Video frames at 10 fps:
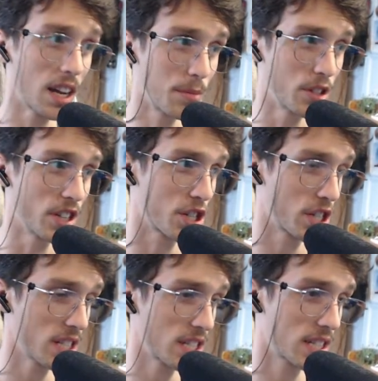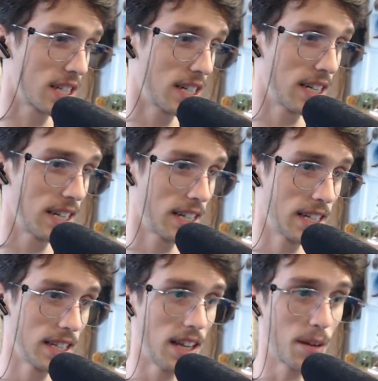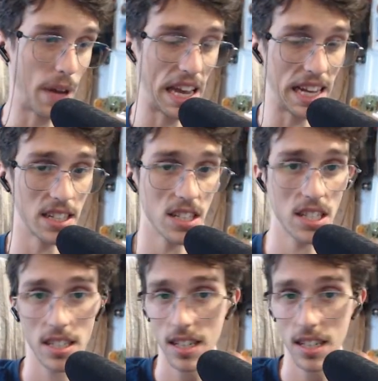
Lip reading: musicians, a lot of bands.